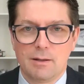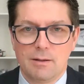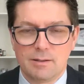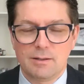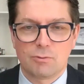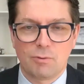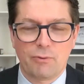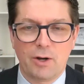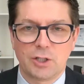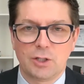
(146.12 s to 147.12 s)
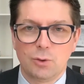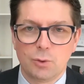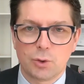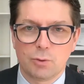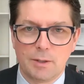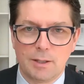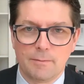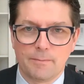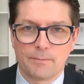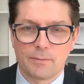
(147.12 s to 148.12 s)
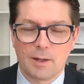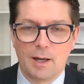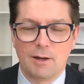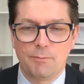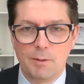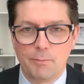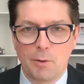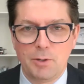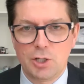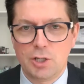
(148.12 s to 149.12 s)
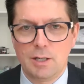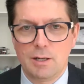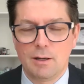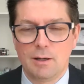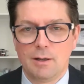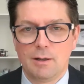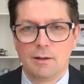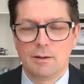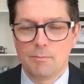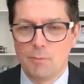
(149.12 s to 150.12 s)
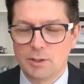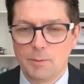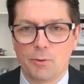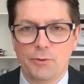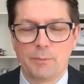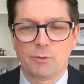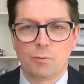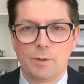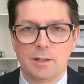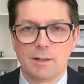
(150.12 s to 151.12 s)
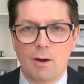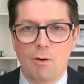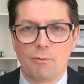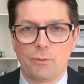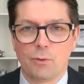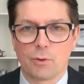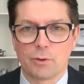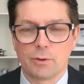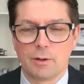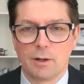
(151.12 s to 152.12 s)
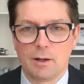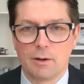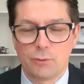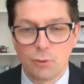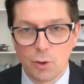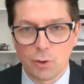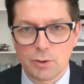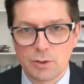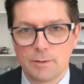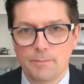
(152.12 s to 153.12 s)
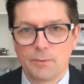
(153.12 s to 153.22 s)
This is refreshing news to me. I have been publishing multiple times a week now for a few years.